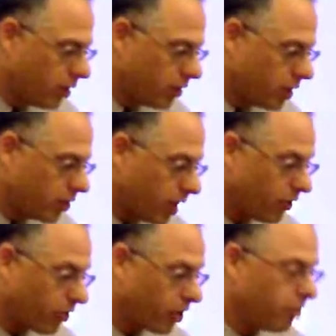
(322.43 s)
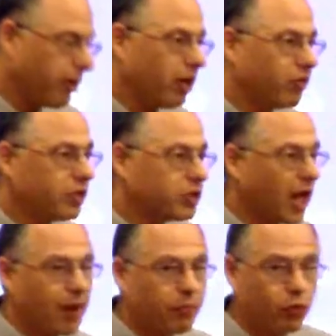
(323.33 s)
the other thing about this
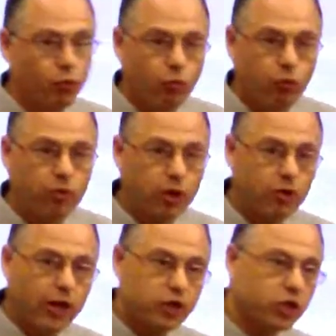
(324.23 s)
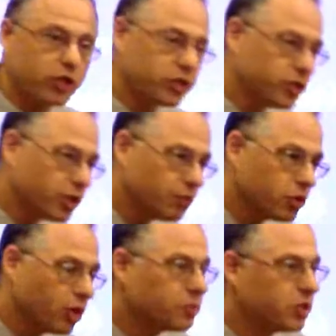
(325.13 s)
abnormal pronation is
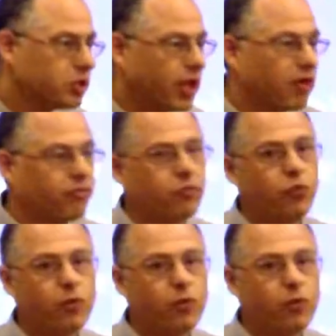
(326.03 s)
sometimes it's there from